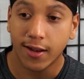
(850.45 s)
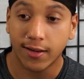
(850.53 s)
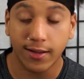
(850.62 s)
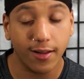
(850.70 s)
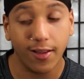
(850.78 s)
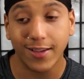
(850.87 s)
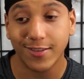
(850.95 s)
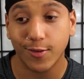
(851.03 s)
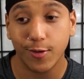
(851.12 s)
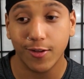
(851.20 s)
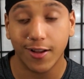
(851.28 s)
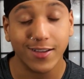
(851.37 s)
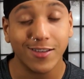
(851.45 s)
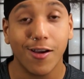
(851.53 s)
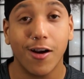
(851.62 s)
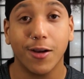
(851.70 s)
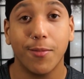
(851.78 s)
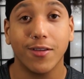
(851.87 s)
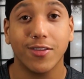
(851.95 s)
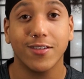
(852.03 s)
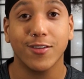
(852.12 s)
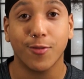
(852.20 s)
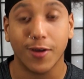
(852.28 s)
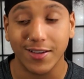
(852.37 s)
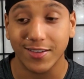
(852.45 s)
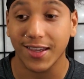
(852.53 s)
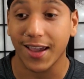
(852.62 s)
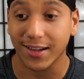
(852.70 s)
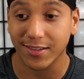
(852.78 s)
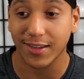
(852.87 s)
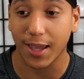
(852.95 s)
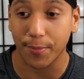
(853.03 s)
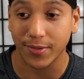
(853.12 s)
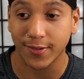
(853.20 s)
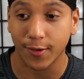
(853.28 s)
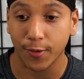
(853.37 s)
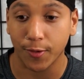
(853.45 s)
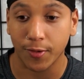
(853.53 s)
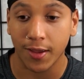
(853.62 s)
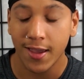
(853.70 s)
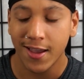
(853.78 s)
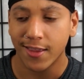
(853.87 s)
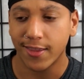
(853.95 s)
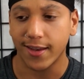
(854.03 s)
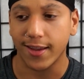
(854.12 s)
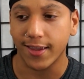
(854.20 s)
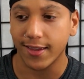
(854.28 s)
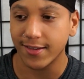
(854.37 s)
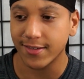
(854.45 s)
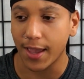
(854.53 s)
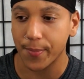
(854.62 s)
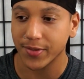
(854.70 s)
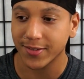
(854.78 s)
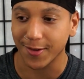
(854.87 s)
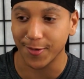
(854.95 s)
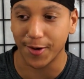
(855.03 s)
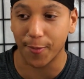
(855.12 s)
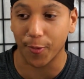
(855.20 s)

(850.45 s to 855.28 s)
Nonetheless, dude, let's talk about this crazy, hectic episode that is episode